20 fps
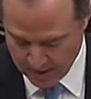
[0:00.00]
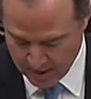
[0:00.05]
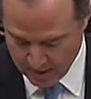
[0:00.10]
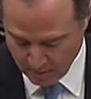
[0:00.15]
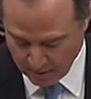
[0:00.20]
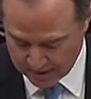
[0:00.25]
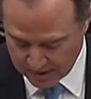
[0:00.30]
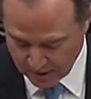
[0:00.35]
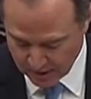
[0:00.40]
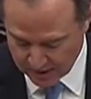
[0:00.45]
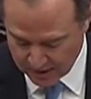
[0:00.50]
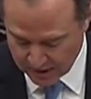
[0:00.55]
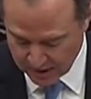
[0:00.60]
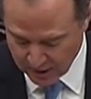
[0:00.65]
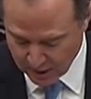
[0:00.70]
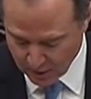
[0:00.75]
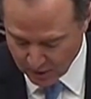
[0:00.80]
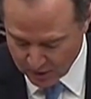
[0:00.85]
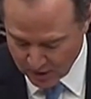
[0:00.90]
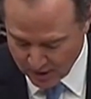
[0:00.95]
But Zelensky
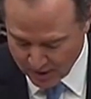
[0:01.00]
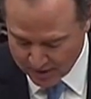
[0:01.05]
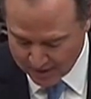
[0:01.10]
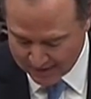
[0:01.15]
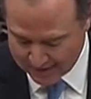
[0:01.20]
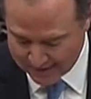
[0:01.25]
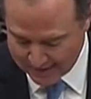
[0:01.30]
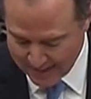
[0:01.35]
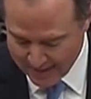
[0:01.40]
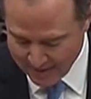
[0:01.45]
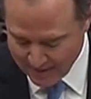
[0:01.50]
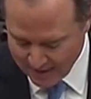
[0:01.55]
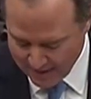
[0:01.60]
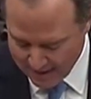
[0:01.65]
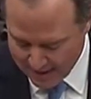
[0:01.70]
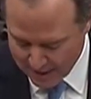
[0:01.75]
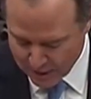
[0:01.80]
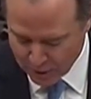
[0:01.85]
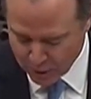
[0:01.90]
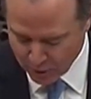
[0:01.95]
goes on to say
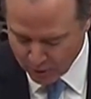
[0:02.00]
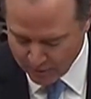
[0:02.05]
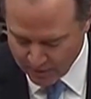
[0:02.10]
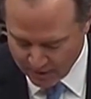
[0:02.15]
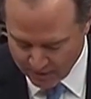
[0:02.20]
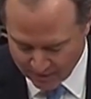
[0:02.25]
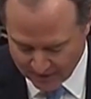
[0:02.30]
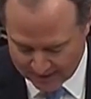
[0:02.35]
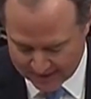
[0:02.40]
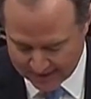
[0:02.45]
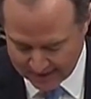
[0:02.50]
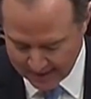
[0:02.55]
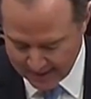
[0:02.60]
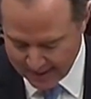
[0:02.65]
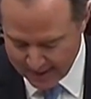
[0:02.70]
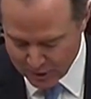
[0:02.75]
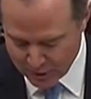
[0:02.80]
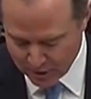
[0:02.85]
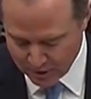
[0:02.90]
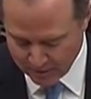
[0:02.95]
the issue of the
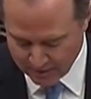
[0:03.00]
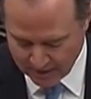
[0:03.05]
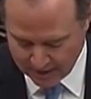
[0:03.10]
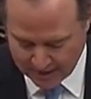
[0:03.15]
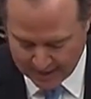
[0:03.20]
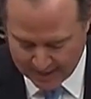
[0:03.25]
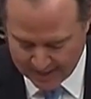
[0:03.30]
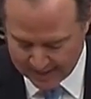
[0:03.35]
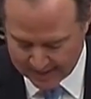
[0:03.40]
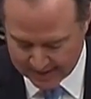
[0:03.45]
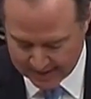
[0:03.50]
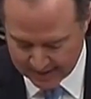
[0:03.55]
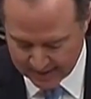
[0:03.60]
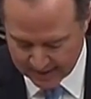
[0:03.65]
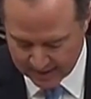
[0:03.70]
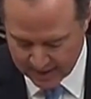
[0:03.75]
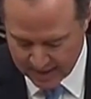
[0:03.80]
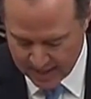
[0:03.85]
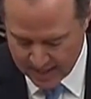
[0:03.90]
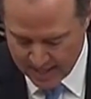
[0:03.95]
investigation of the case
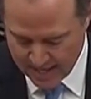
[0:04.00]
is